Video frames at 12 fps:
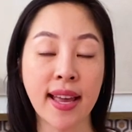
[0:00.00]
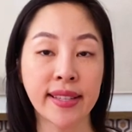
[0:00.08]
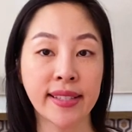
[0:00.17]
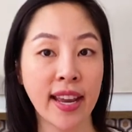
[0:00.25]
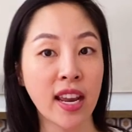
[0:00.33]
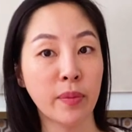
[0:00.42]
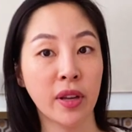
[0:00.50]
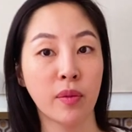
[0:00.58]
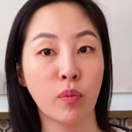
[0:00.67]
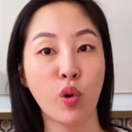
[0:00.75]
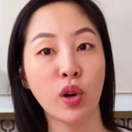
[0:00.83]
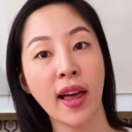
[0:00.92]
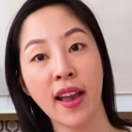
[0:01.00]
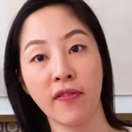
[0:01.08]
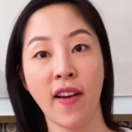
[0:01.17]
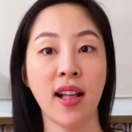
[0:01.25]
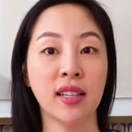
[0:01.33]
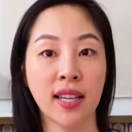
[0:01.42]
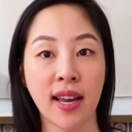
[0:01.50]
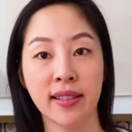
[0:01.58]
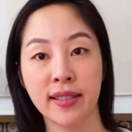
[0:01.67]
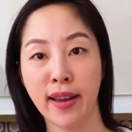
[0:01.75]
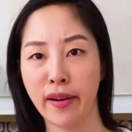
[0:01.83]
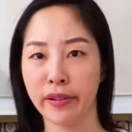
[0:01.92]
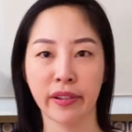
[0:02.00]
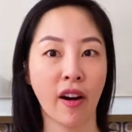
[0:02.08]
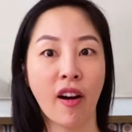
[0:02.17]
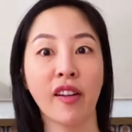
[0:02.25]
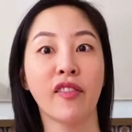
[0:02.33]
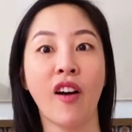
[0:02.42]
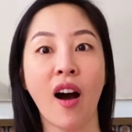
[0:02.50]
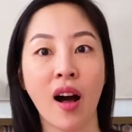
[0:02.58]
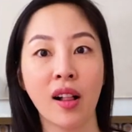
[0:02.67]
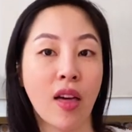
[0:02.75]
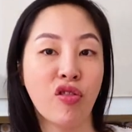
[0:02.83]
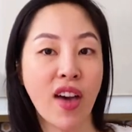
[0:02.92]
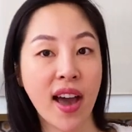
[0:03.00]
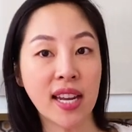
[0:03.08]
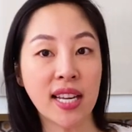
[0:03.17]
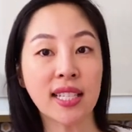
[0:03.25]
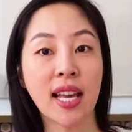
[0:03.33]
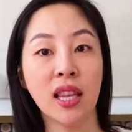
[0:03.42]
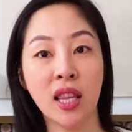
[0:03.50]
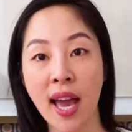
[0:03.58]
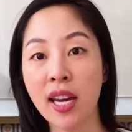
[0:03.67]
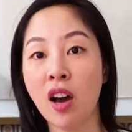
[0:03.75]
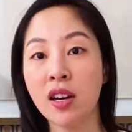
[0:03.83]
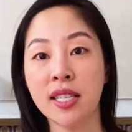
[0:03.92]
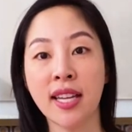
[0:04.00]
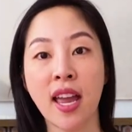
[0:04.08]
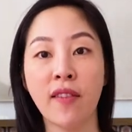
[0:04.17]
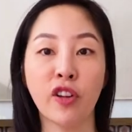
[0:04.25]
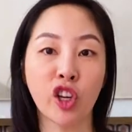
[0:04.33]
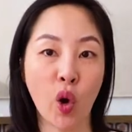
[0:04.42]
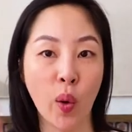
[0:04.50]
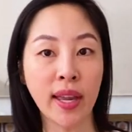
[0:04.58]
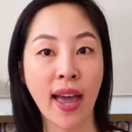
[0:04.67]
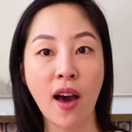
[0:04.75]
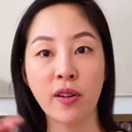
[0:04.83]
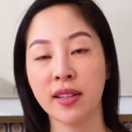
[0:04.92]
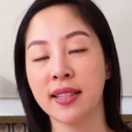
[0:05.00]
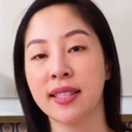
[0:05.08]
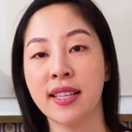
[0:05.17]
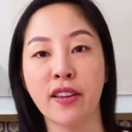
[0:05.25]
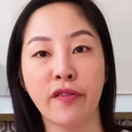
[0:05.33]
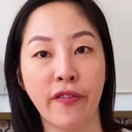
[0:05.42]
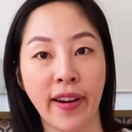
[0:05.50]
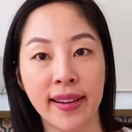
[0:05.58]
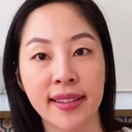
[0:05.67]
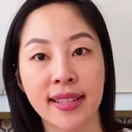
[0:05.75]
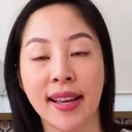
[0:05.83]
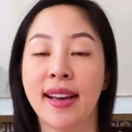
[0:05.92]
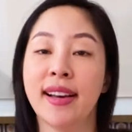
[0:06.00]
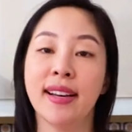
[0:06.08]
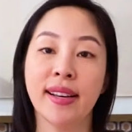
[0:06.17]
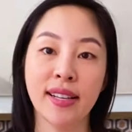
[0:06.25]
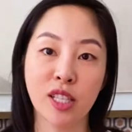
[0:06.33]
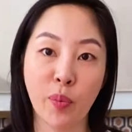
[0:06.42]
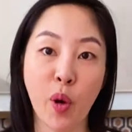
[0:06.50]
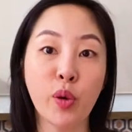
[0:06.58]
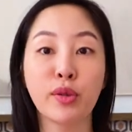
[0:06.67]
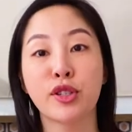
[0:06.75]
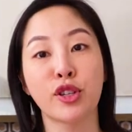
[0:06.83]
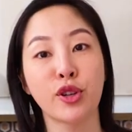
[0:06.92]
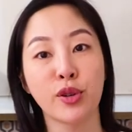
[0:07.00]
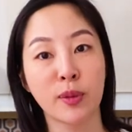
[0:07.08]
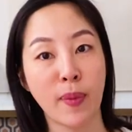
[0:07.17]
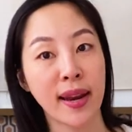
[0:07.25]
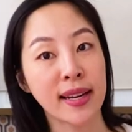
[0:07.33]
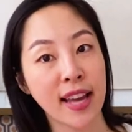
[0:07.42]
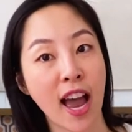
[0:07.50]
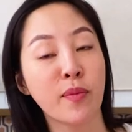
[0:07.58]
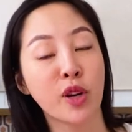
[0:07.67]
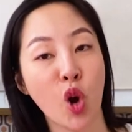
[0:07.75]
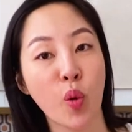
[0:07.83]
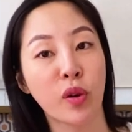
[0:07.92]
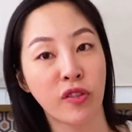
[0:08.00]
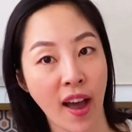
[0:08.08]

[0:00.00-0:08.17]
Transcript: entertainment, more like Valentine's Day or Carnival. That is a lighthearted day for going out and seeing friends, as opposed to spending time at home with